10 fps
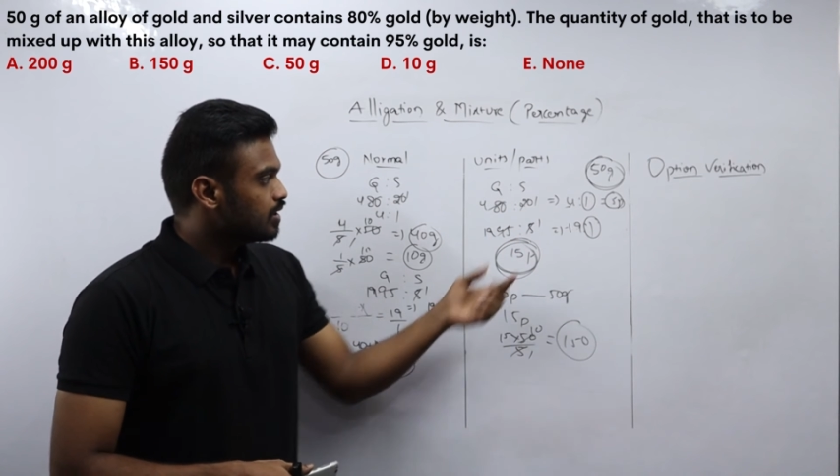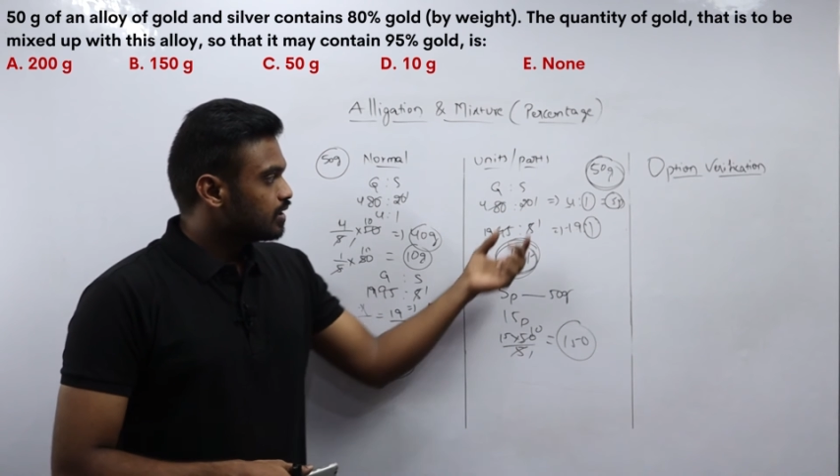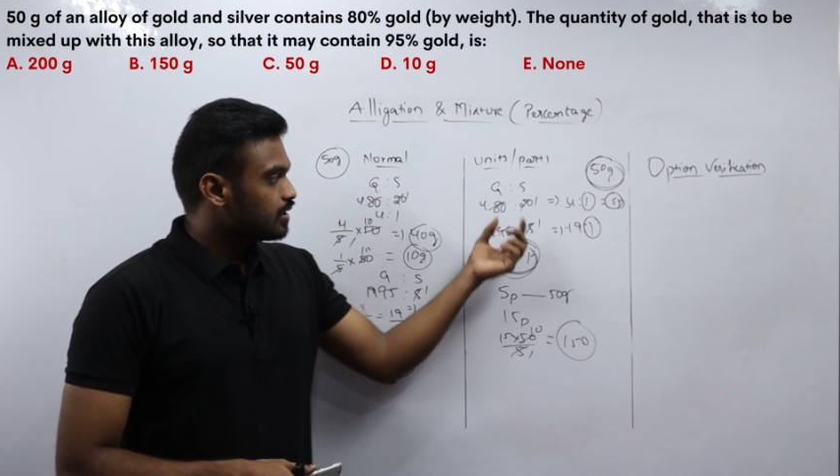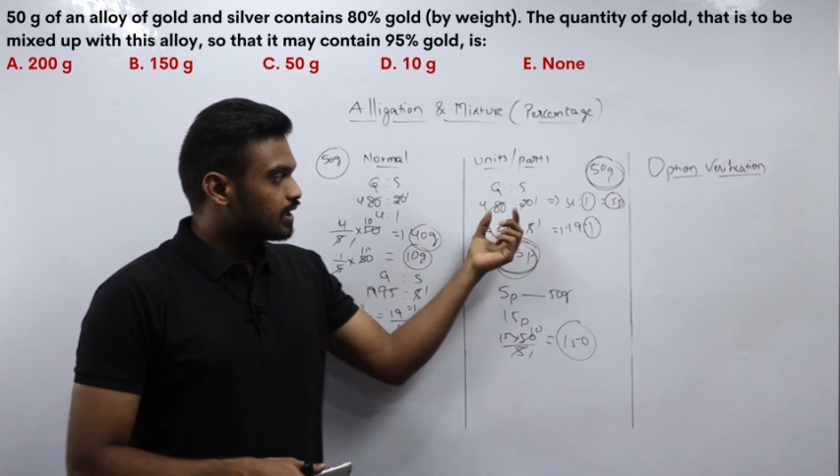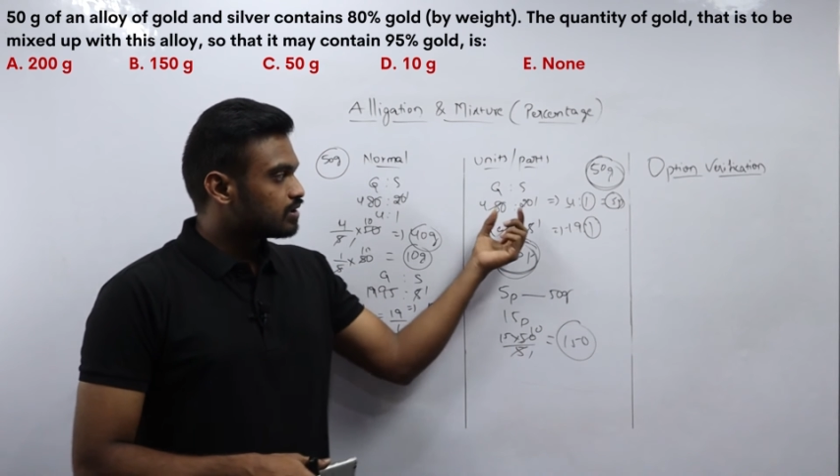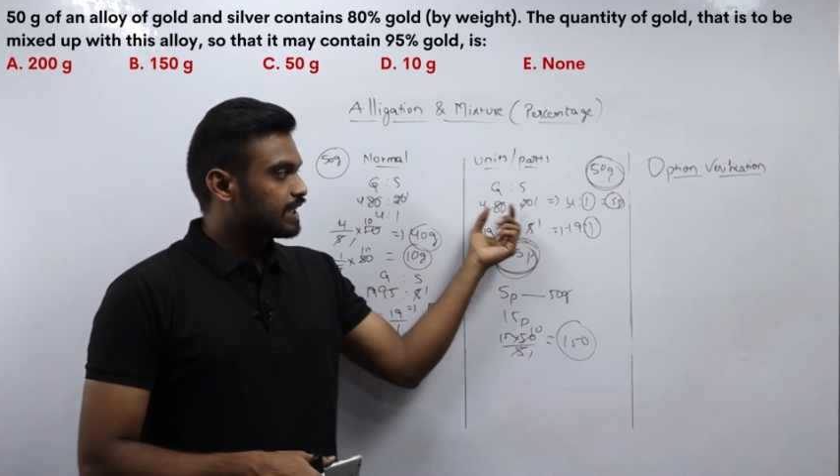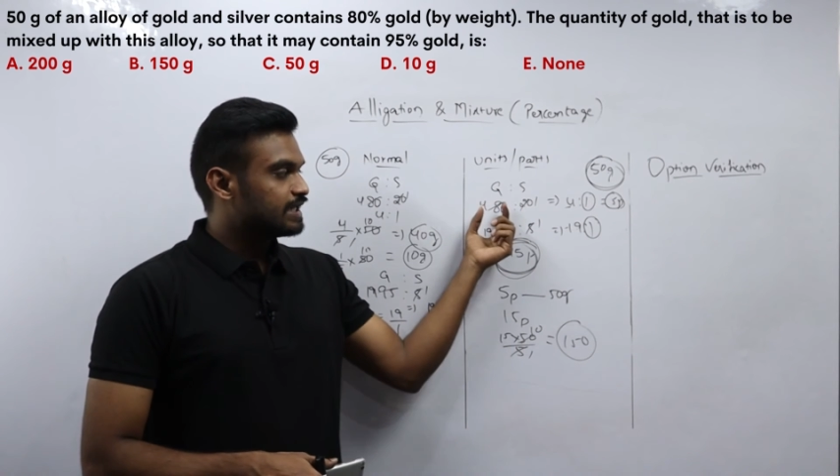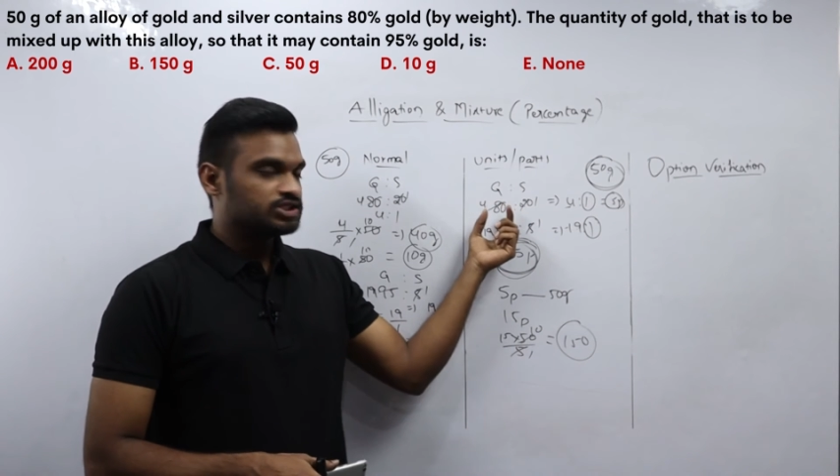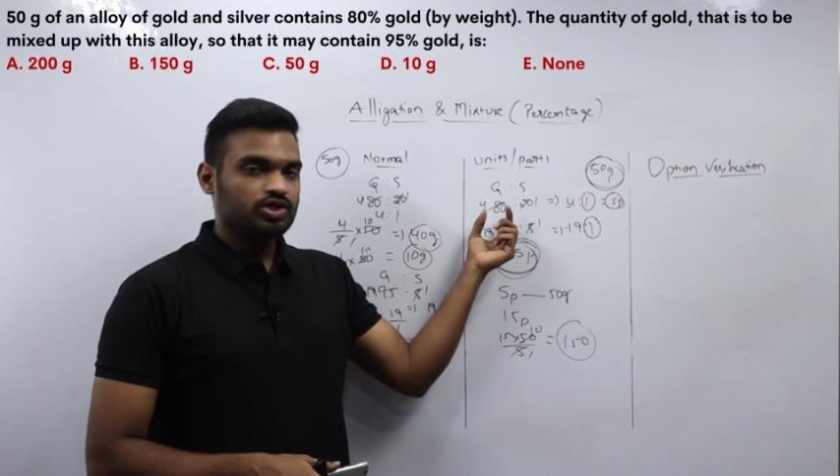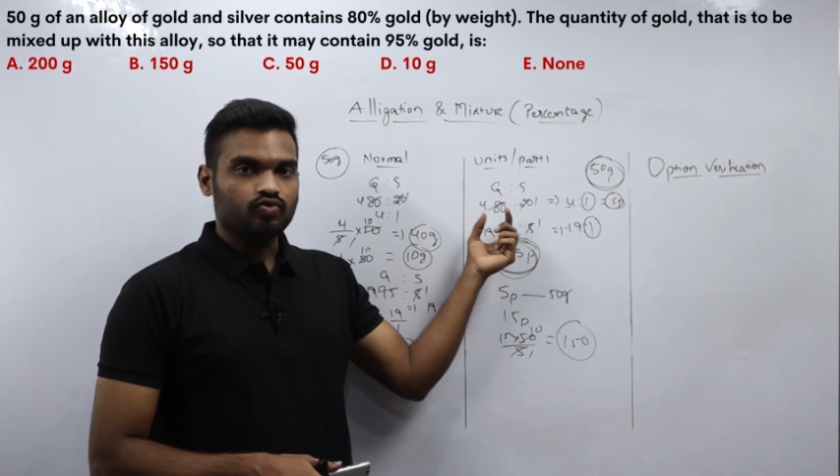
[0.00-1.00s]
Here the
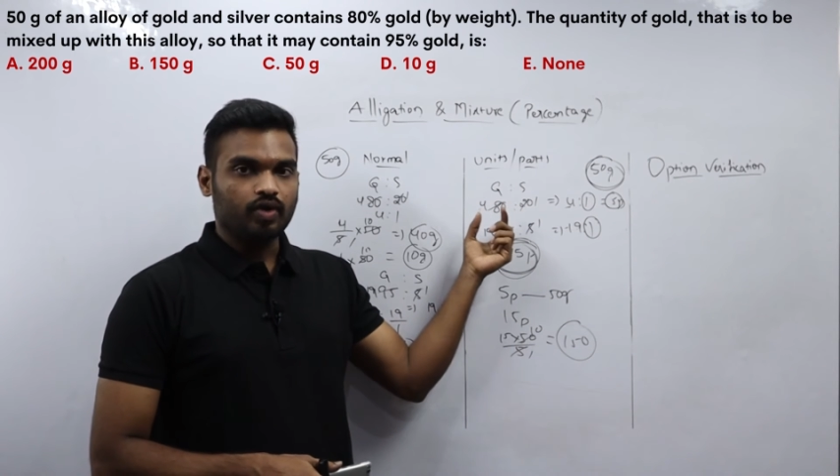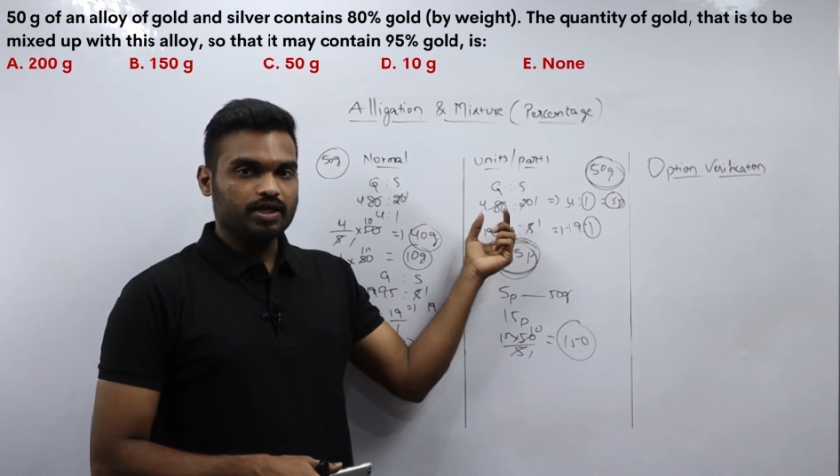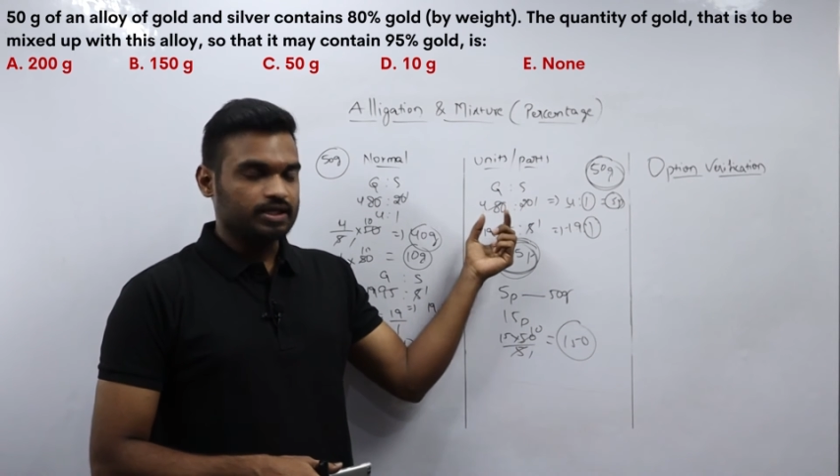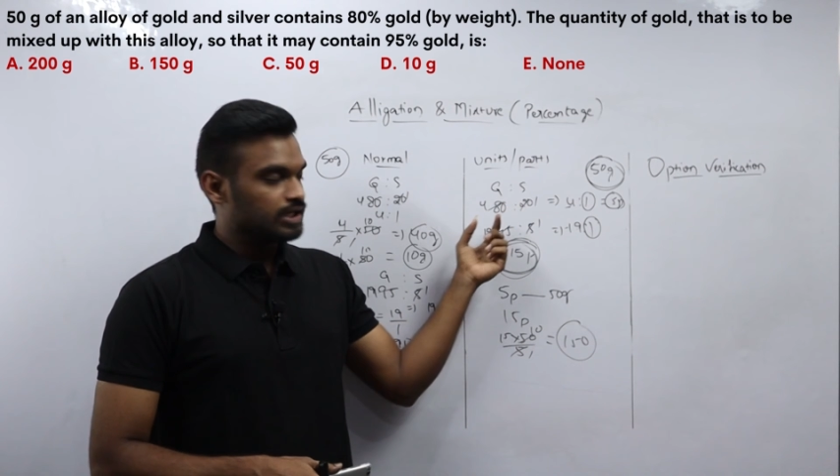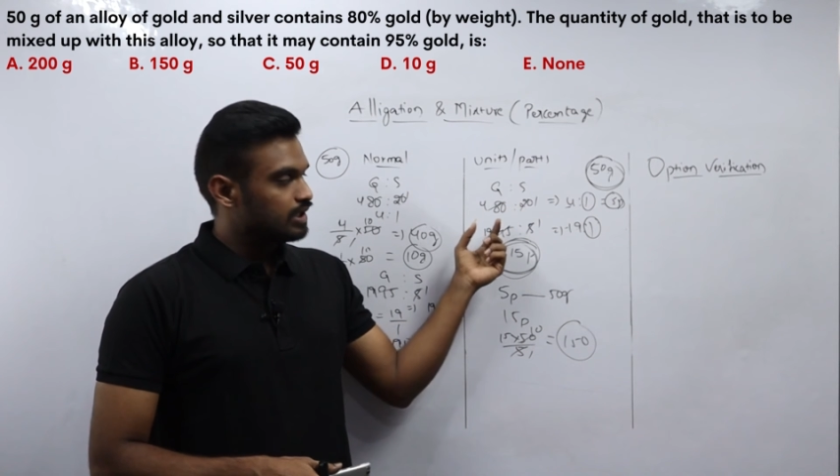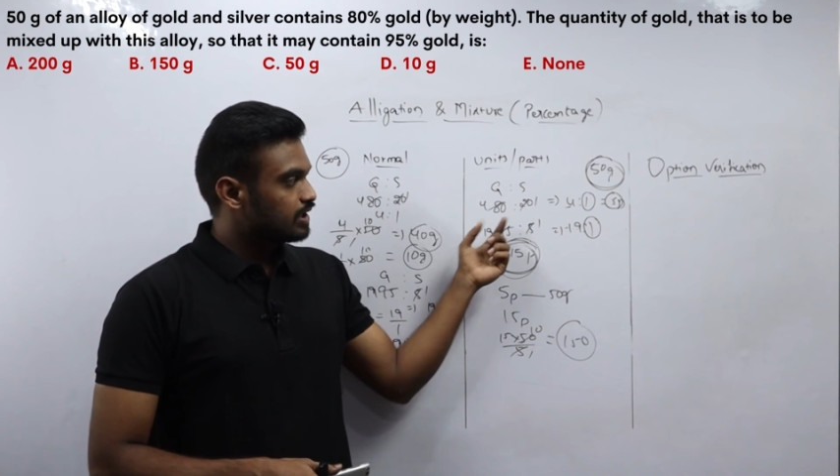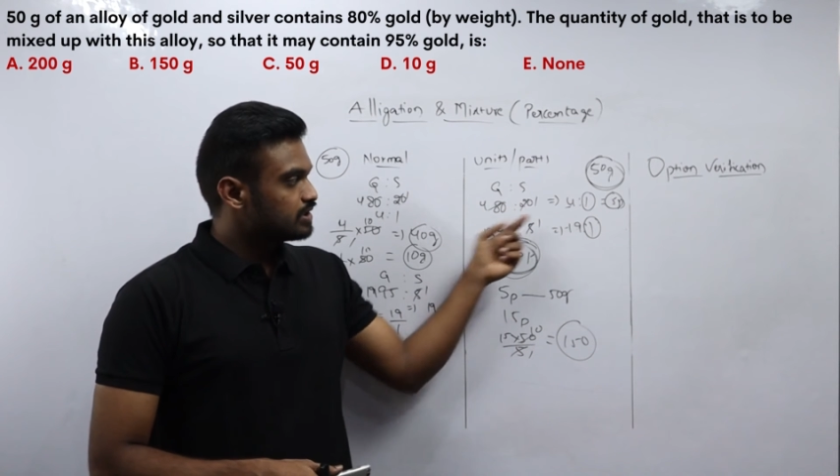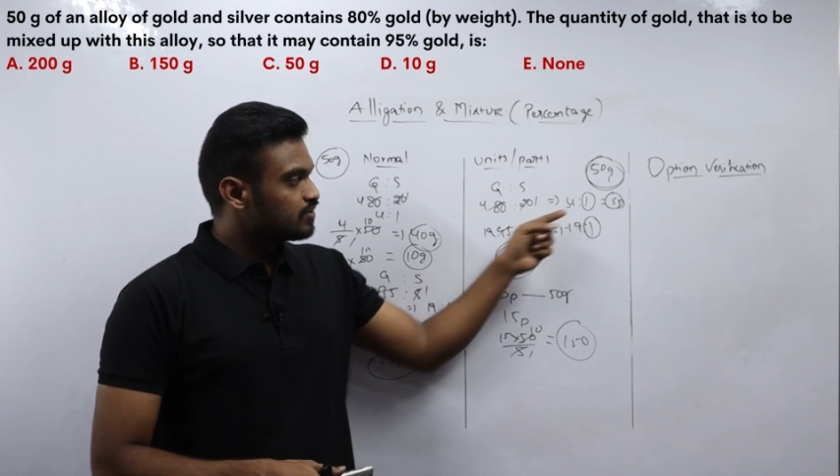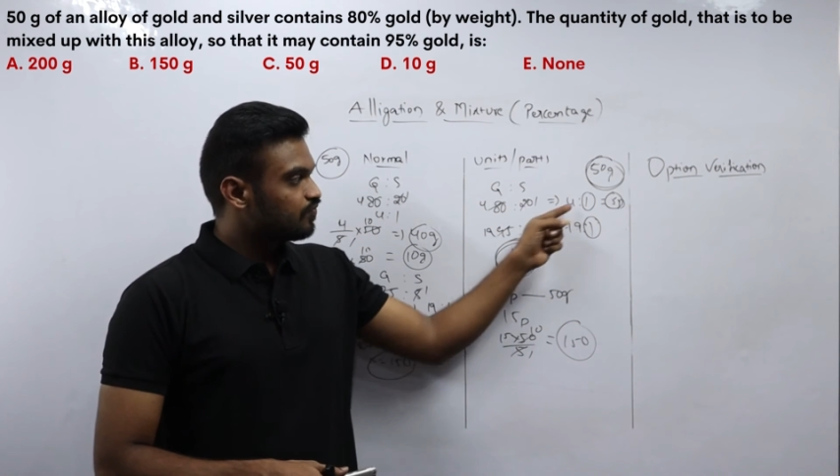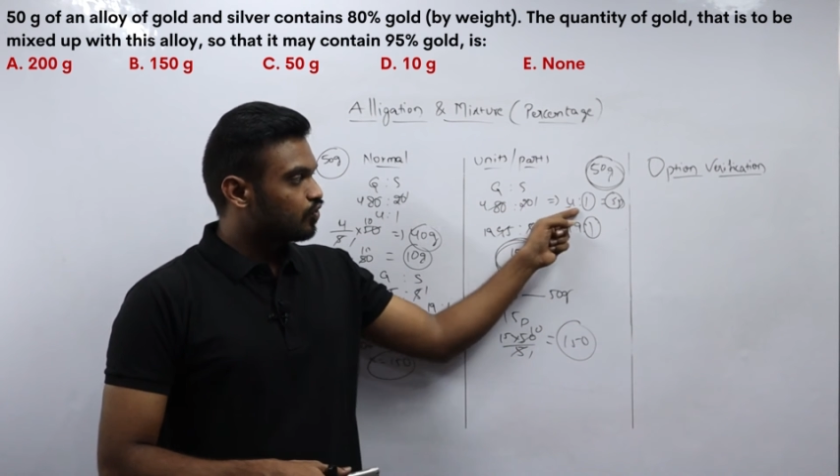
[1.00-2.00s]
initial quantity
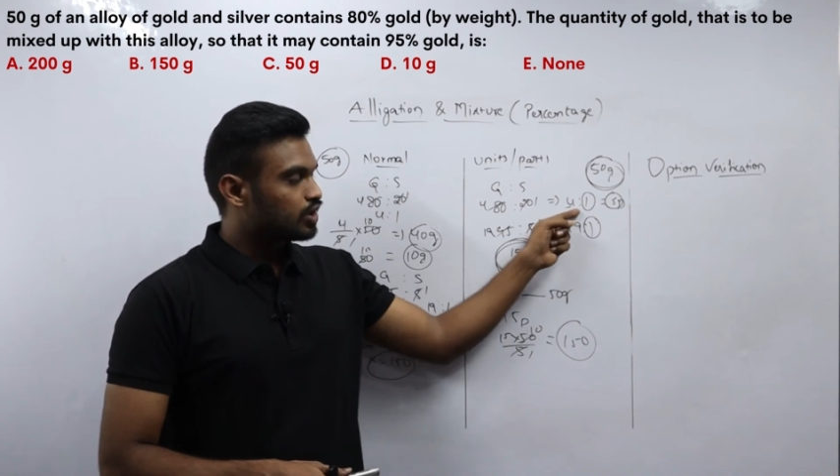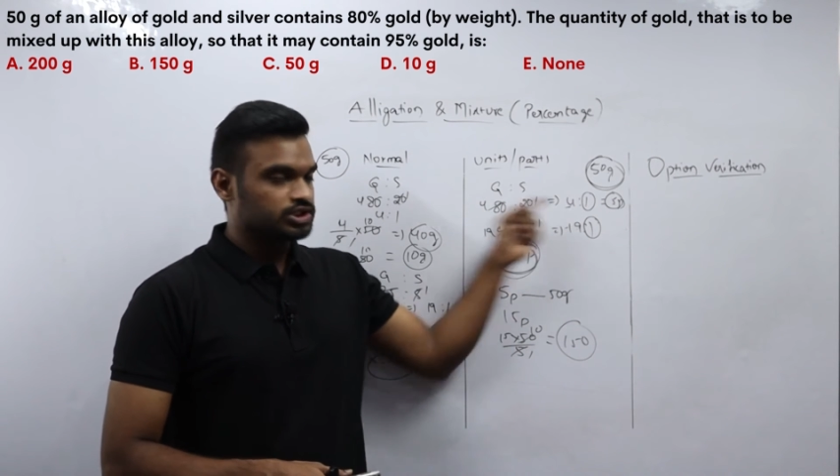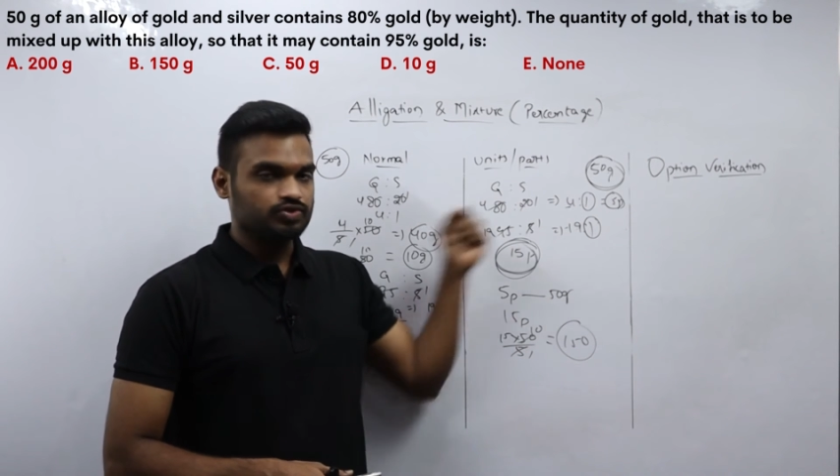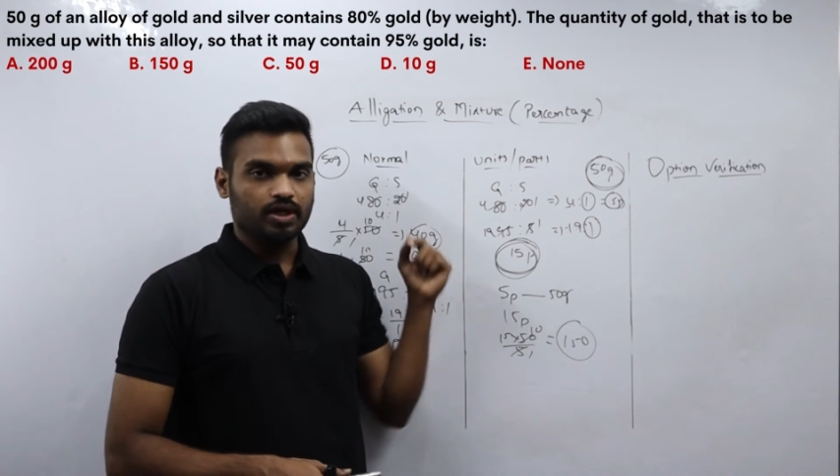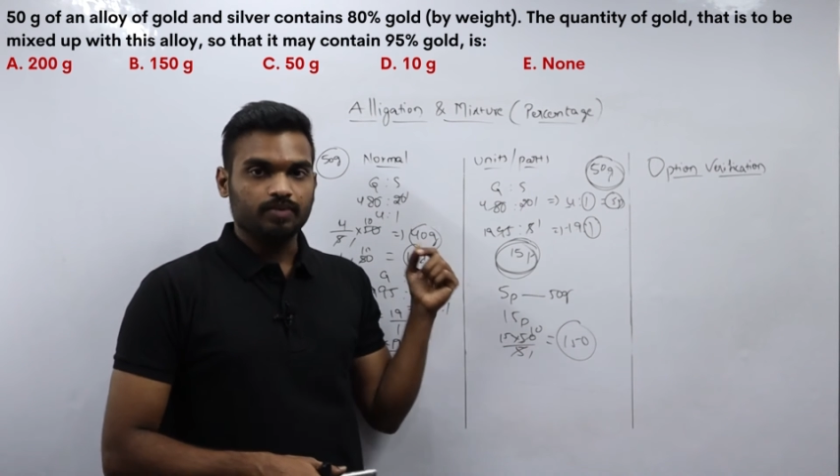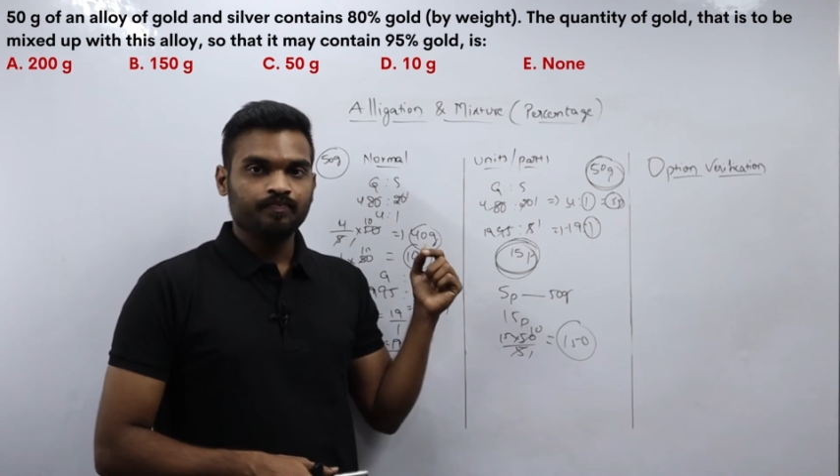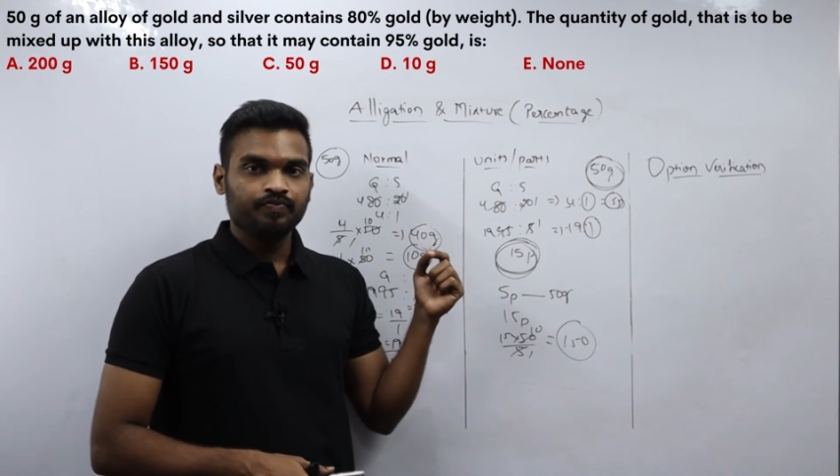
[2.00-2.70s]
is 4:1.